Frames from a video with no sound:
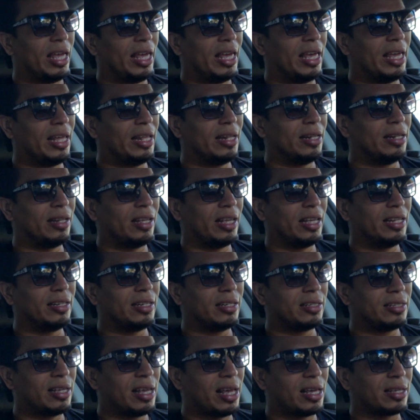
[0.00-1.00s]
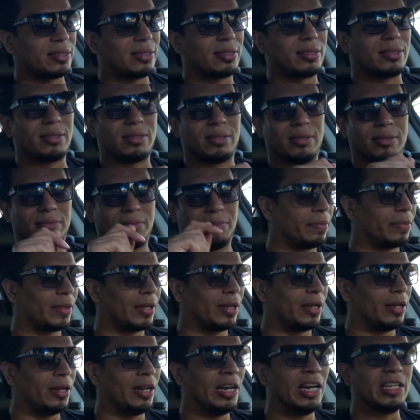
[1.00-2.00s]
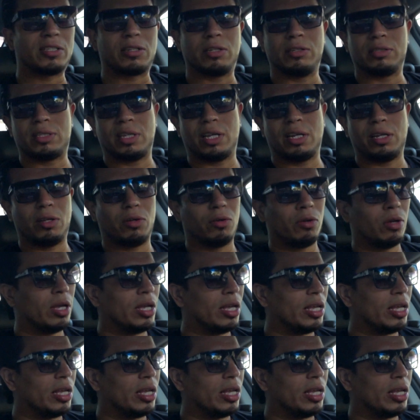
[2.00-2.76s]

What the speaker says: and in the text. Let's continue.